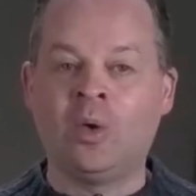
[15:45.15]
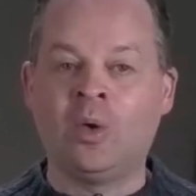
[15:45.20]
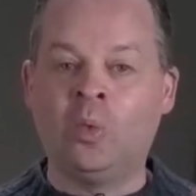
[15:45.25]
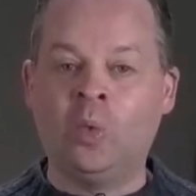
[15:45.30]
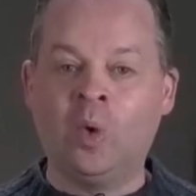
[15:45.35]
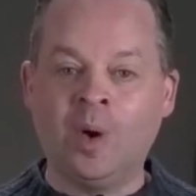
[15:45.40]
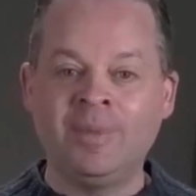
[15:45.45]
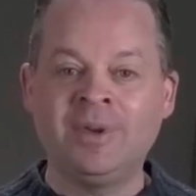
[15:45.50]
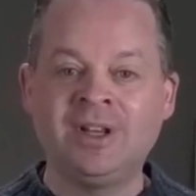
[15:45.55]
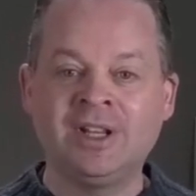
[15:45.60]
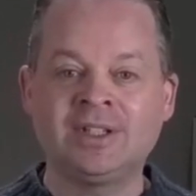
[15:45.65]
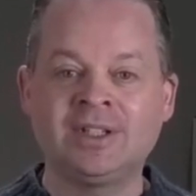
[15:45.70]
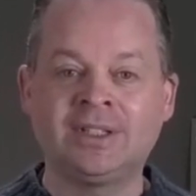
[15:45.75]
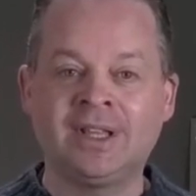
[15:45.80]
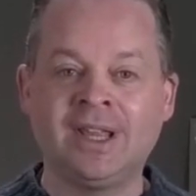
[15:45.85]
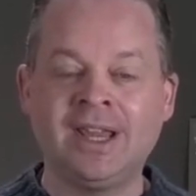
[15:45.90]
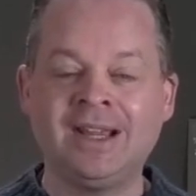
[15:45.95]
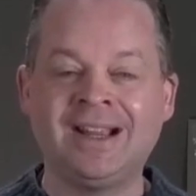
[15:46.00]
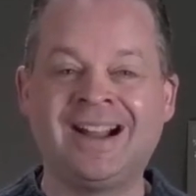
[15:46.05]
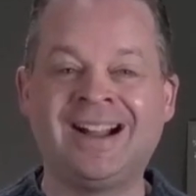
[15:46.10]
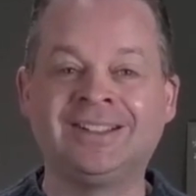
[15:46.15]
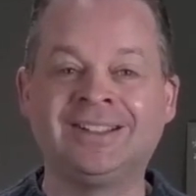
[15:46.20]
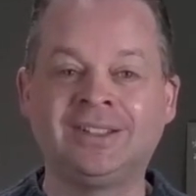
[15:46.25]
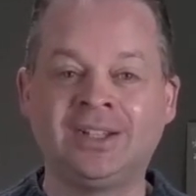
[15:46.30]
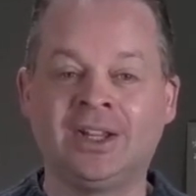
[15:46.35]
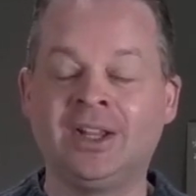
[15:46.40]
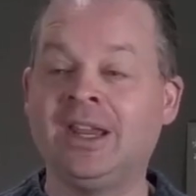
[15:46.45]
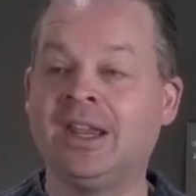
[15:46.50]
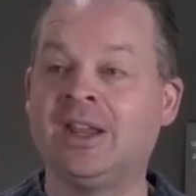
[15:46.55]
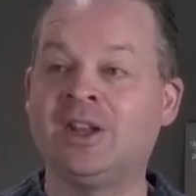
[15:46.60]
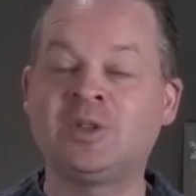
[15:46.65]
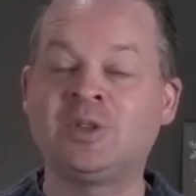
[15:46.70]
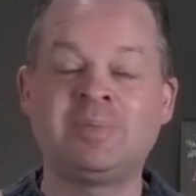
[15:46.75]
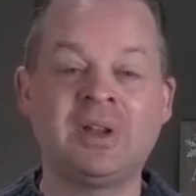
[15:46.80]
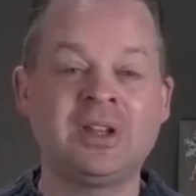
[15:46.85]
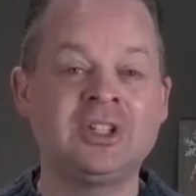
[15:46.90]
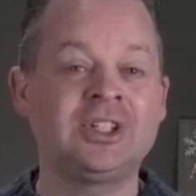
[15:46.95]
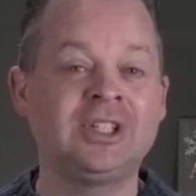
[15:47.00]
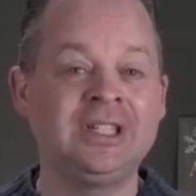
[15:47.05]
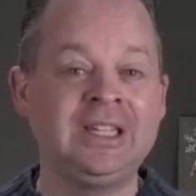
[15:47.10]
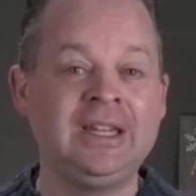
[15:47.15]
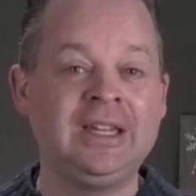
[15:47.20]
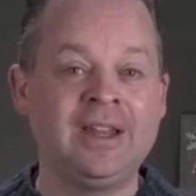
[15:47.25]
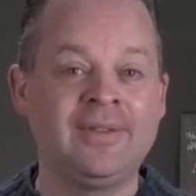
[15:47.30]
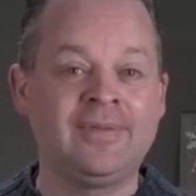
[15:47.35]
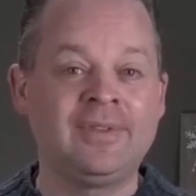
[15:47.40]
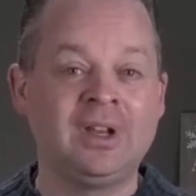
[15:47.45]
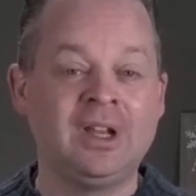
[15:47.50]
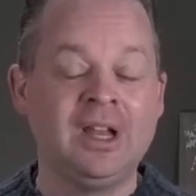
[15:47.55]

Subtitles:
woman is like, I'll tell you, and especially